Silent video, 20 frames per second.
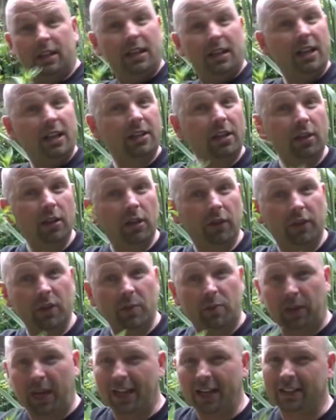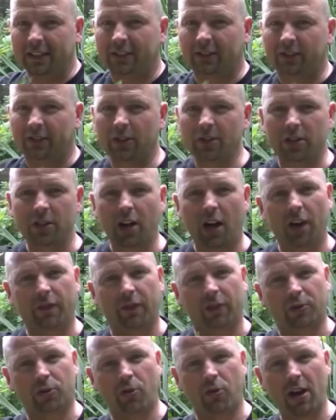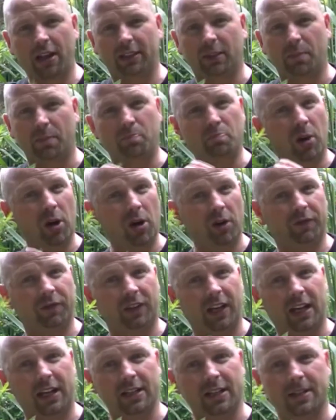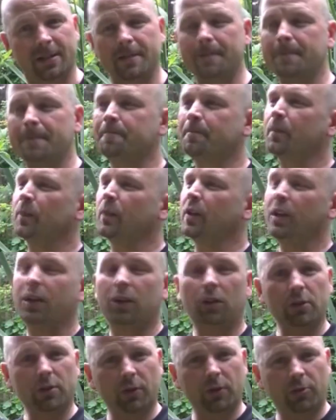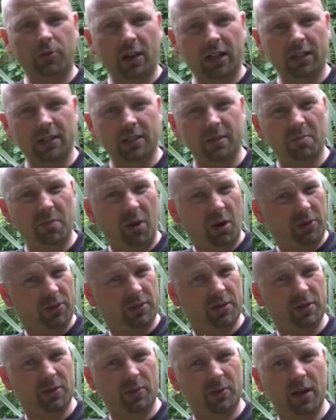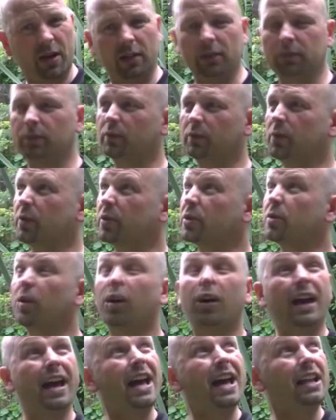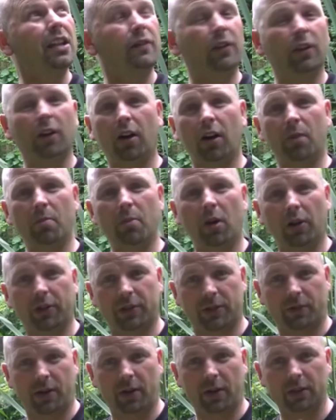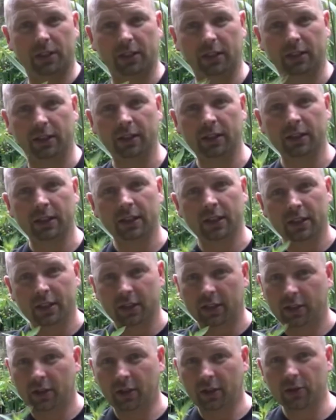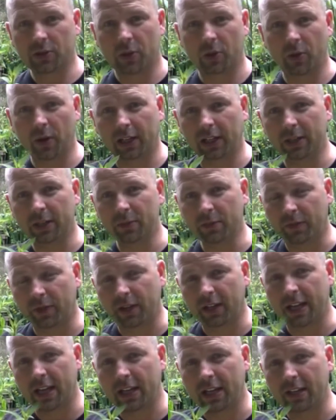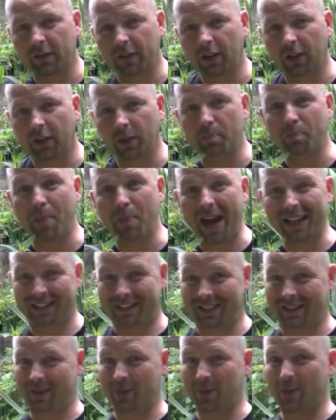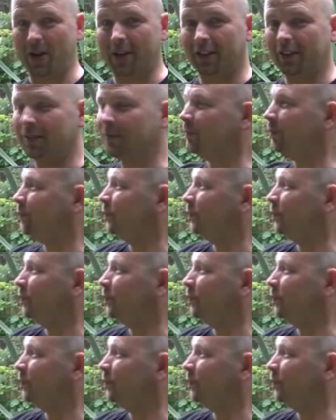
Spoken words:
It's a lovely plant, and it doesn't half attract the butterflies. It also attracts some moths as well, because we've got a hell of a lot of moths around here. Consequently, we've got a hell of a lot of bats as well.